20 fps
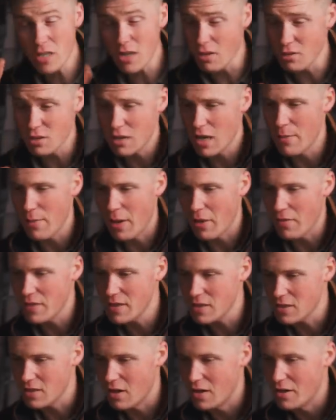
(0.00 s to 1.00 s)
thing I'll say about
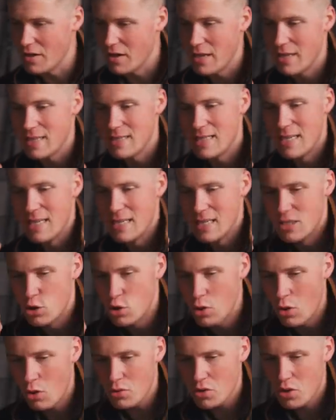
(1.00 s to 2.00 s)
this gun is that it is
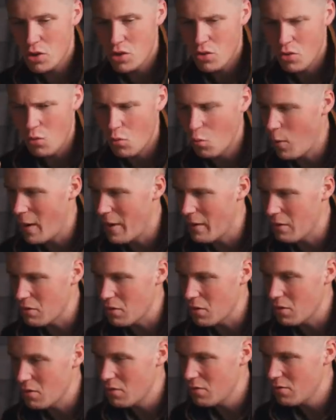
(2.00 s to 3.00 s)
not
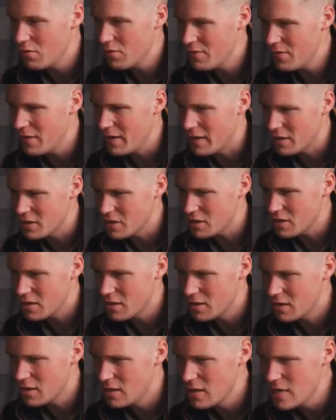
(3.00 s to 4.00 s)
well finished.
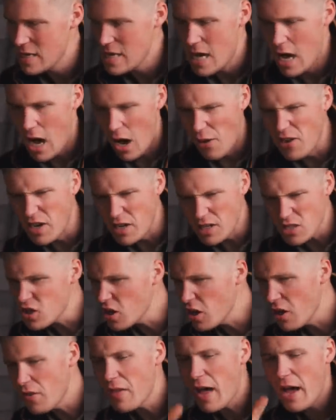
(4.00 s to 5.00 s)
I mean, and
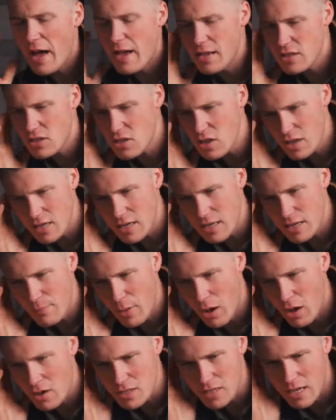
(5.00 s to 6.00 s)
certain that certainly
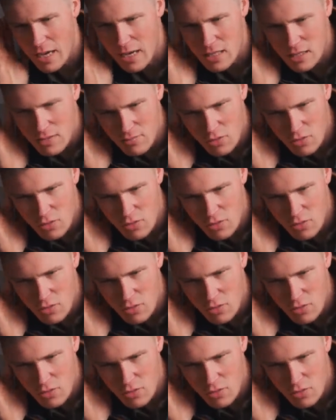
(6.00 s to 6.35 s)
parts of that is